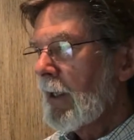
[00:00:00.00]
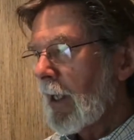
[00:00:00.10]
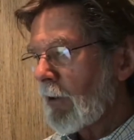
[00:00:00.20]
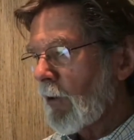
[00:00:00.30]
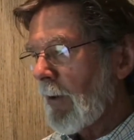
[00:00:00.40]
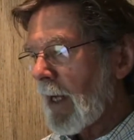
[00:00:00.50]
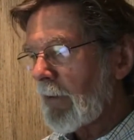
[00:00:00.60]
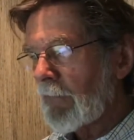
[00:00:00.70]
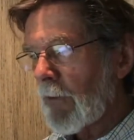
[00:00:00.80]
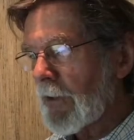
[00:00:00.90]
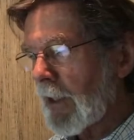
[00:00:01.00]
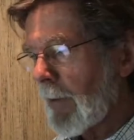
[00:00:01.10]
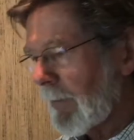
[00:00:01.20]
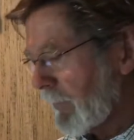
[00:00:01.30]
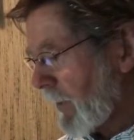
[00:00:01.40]
That'll go back and forth a
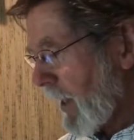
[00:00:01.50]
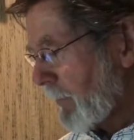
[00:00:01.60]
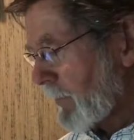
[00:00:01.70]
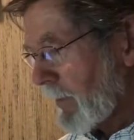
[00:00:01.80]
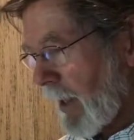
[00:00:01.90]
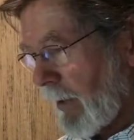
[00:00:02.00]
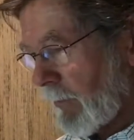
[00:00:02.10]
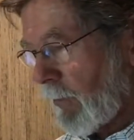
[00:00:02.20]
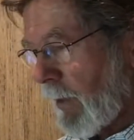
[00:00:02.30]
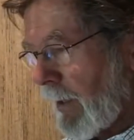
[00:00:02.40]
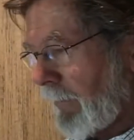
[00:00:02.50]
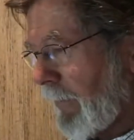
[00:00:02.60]
couple of times. I'll create a